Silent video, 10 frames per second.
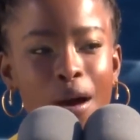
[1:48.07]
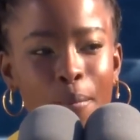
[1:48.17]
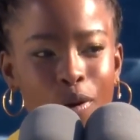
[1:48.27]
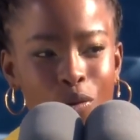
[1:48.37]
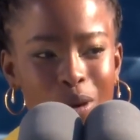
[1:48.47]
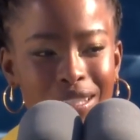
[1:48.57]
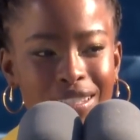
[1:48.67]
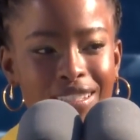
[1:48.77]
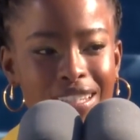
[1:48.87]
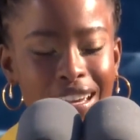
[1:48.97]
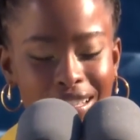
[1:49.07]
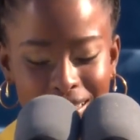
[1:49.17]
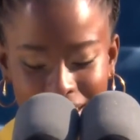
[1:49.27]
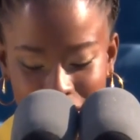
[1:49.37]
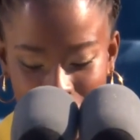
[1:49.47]
but what
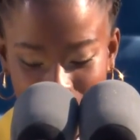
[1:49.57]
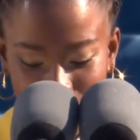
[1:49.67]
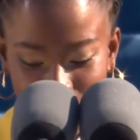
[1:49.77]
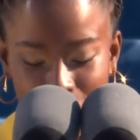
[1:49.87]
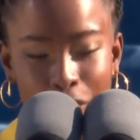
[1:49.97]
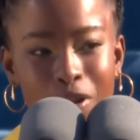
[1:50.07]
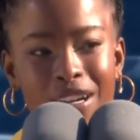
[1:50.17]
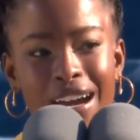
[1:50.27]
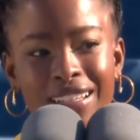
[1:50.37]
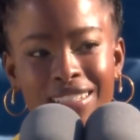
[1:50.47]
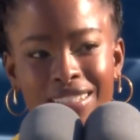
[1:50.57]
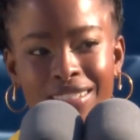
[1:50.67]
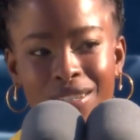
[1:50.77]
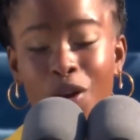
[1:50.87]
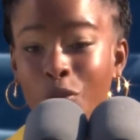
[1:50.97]
stands before us.